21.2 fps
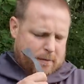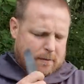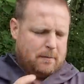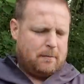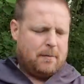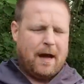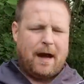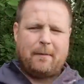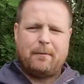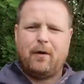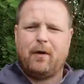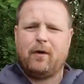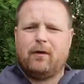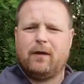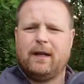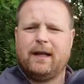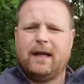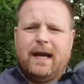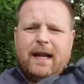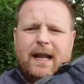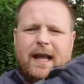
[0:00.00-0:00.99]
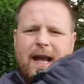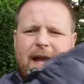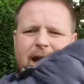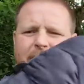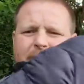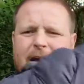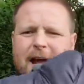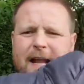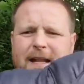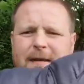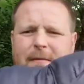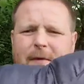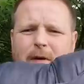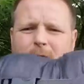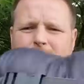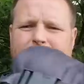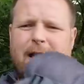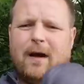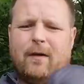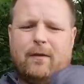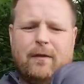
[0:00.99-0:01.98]
But I'm not going to get it any more
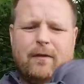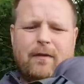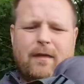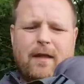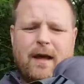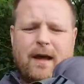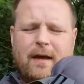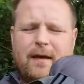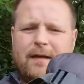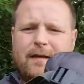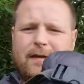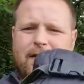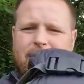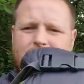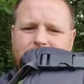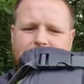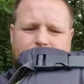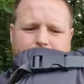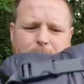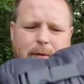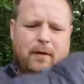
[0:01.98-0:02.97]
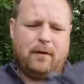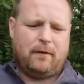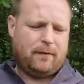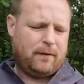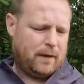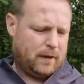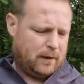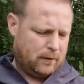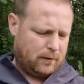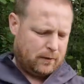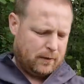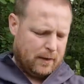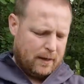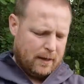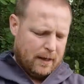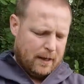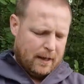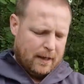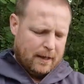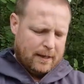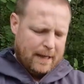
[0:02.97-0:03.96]
down than that. That's perfectly good.
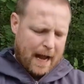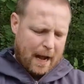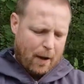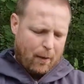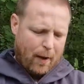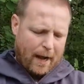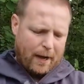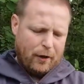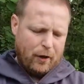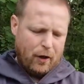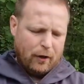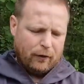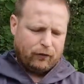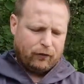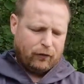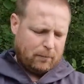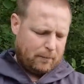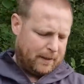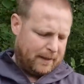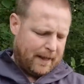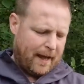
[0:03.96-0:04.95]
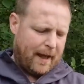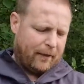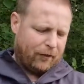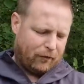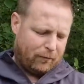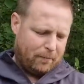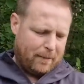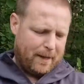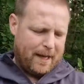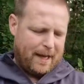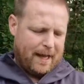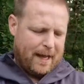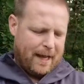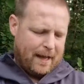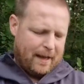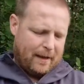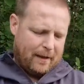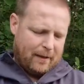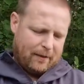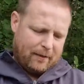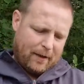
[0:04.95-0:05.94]
Now, I know somebody asked me,
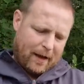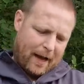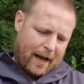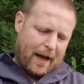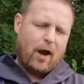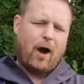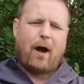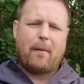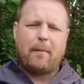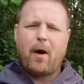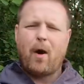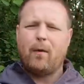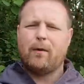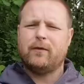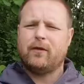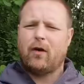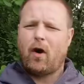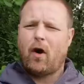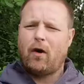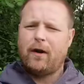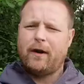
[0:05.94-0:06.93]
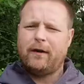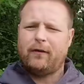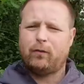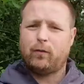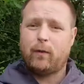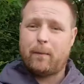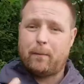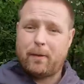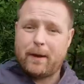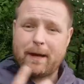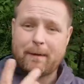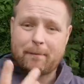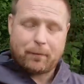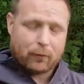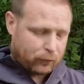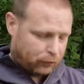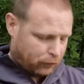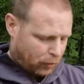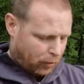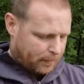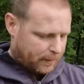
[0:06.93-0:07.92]
and I'm always honest with
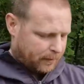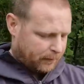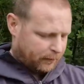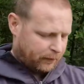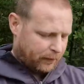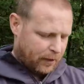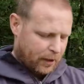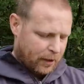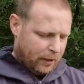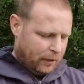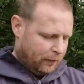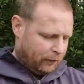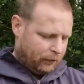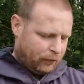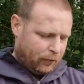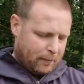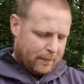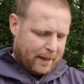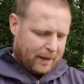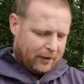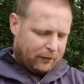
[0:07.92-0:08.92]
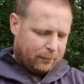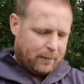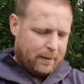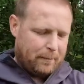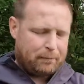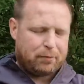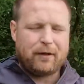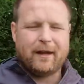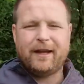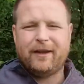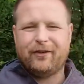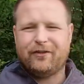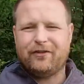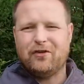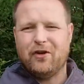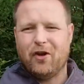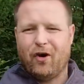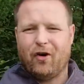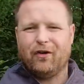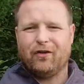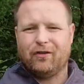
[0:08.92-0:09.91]
people's comments. Someone asked me, please
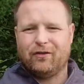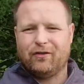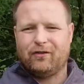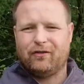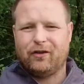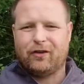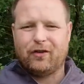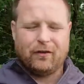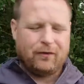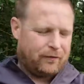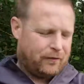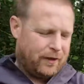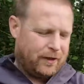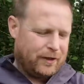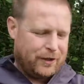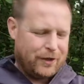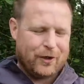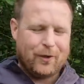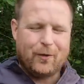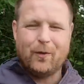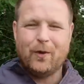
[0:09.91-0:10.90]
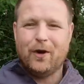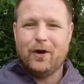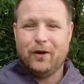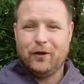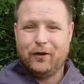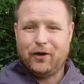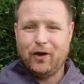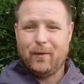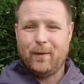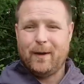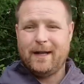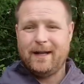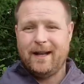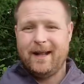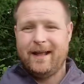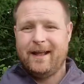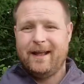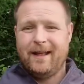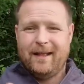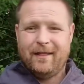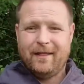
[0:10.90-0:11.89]
not to continue doing
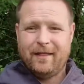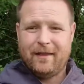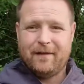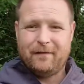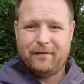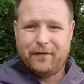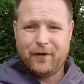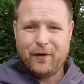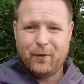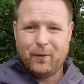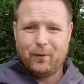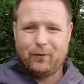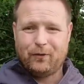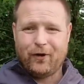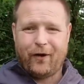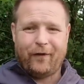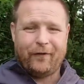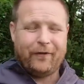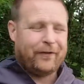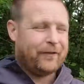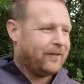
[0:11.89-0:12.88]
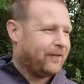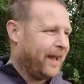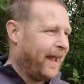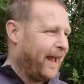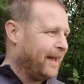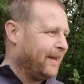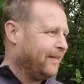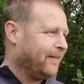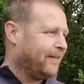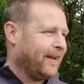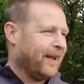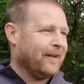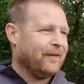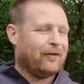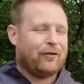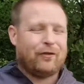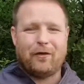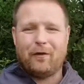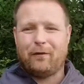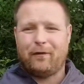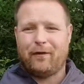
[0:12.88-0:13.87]
the views on tents and
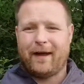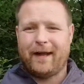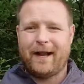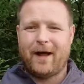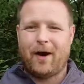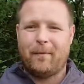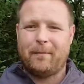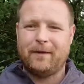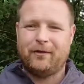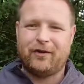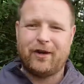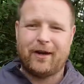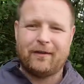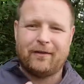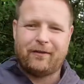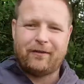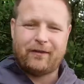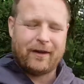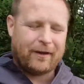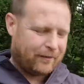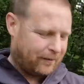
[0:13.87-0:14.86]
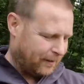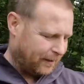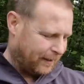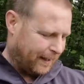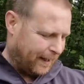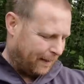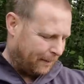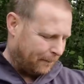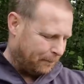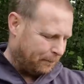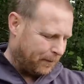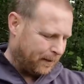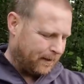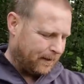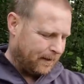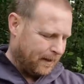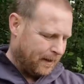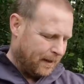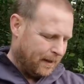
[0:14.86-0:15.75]
stuff like that on my channel, stick to the camping.